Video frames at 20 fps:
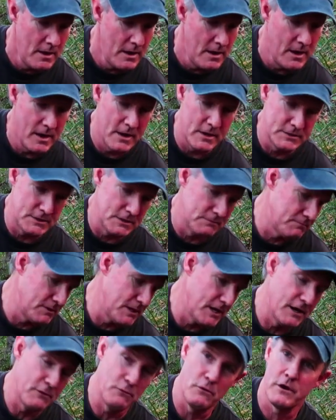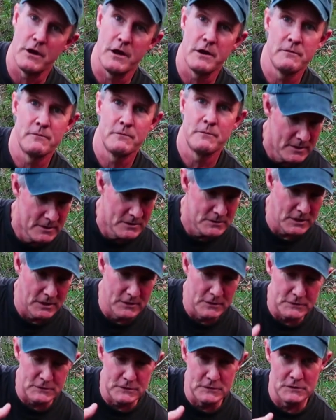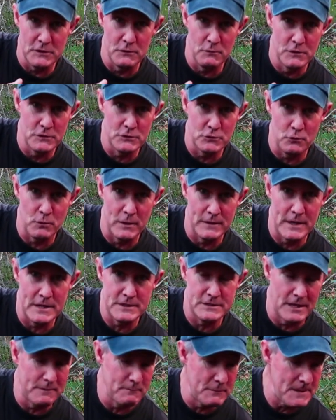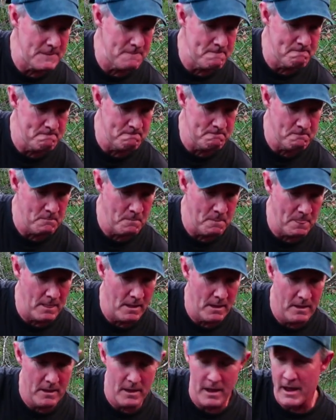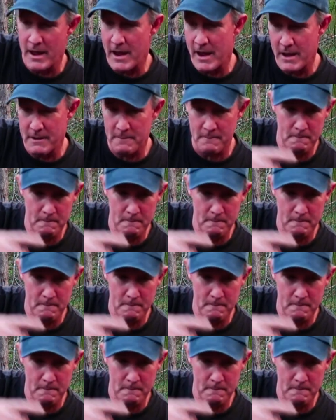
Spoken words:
And I said, yeah, righto. So this is the original one they sent me, and